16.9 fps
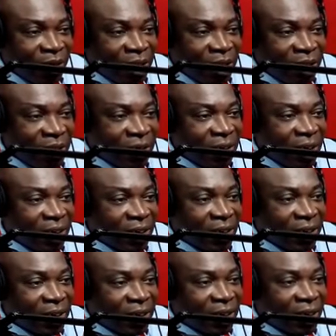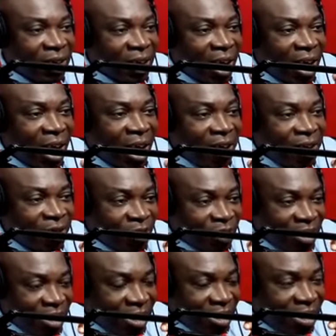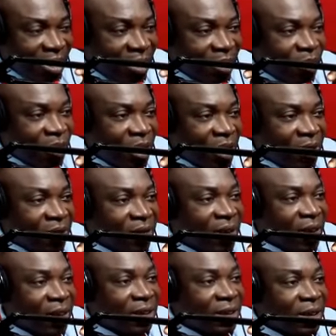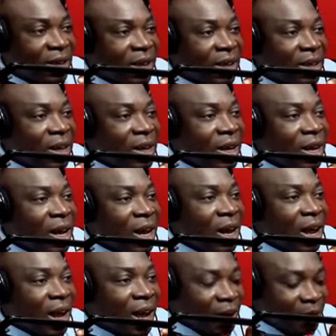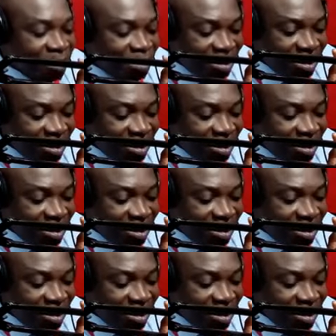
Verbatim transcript: when it's getting educative, when it's getting um,